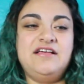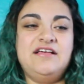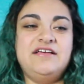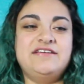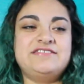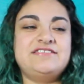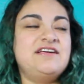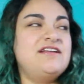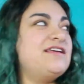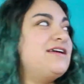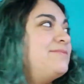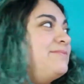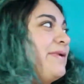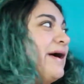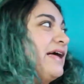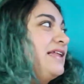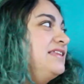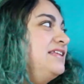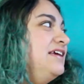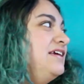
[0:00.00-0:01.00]
it's not like a
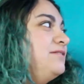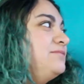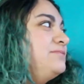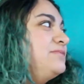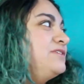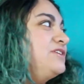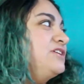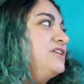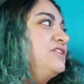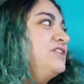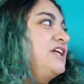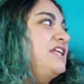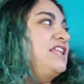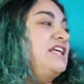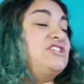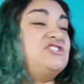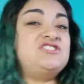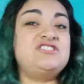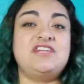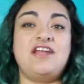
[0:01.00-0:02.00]
bad thing, but you know, like
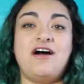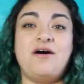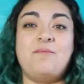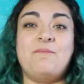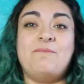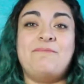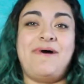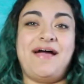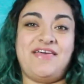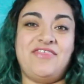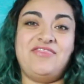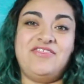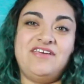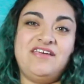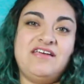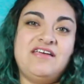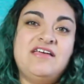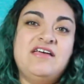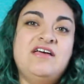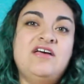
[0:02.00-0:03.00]
that's just not my
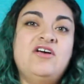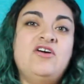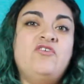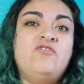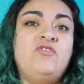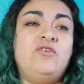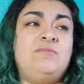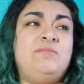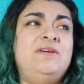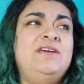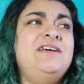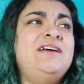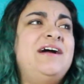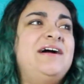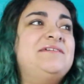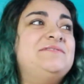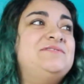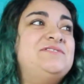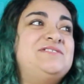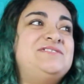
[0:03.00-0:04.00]
thing. For me,
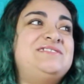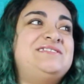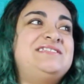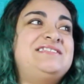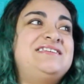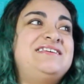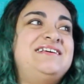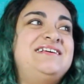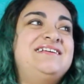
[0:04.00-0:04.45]
I was